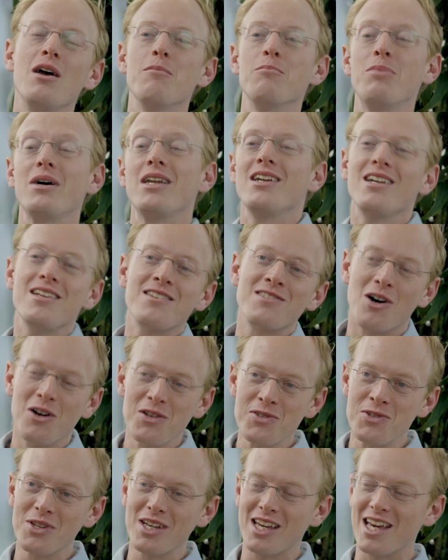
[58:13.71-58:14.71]
But it is
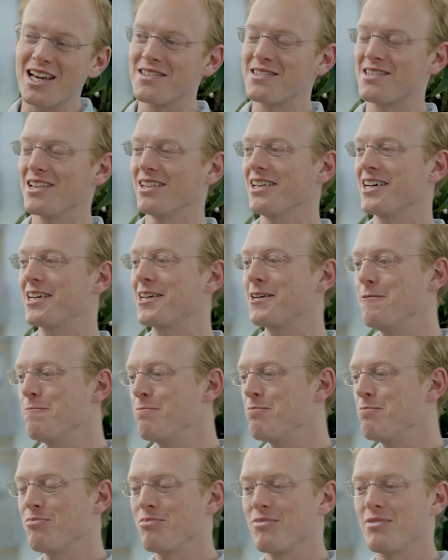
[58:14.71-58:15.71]
also the case that like
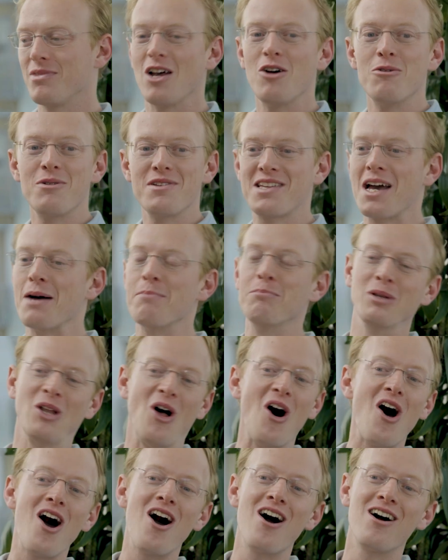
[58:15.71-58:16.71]
now everybody's got
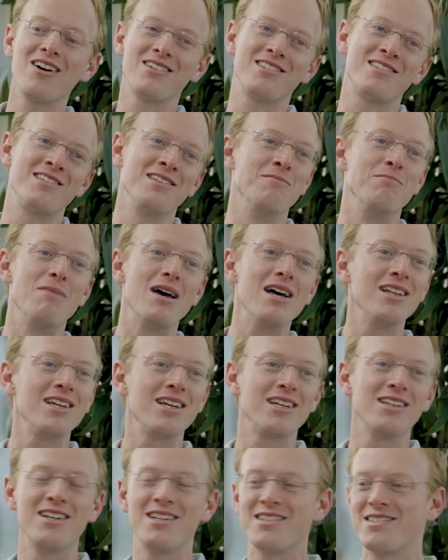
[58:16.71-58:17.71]
blogs and
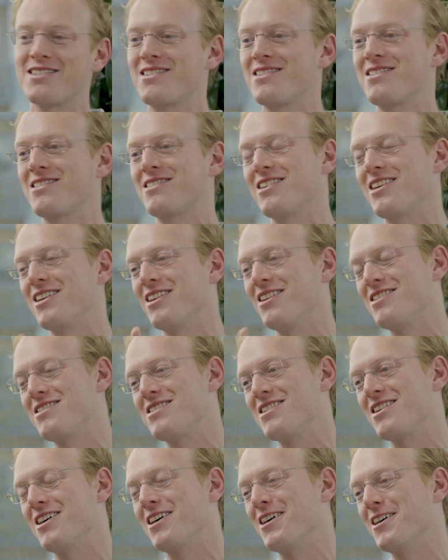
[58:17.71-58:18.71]
mailing lists, and
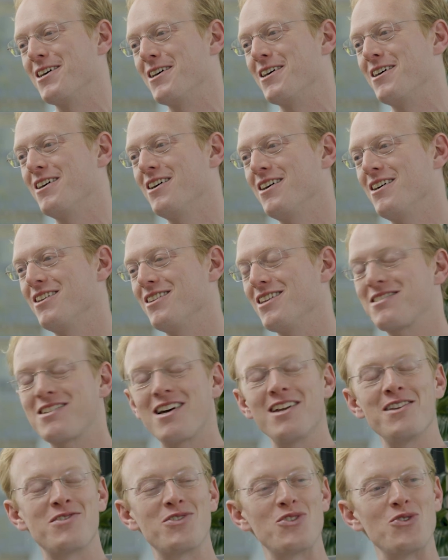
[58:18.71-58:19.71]
that's
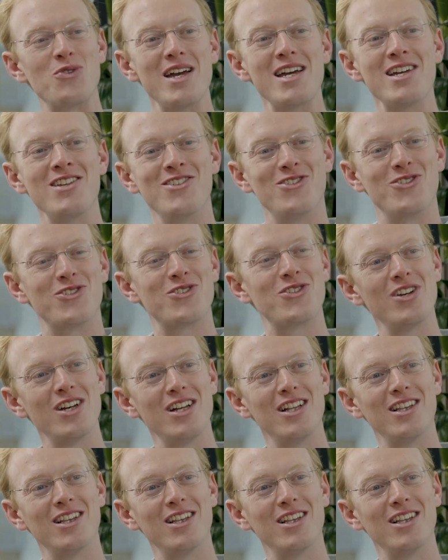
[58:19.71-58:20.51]
kind of strange.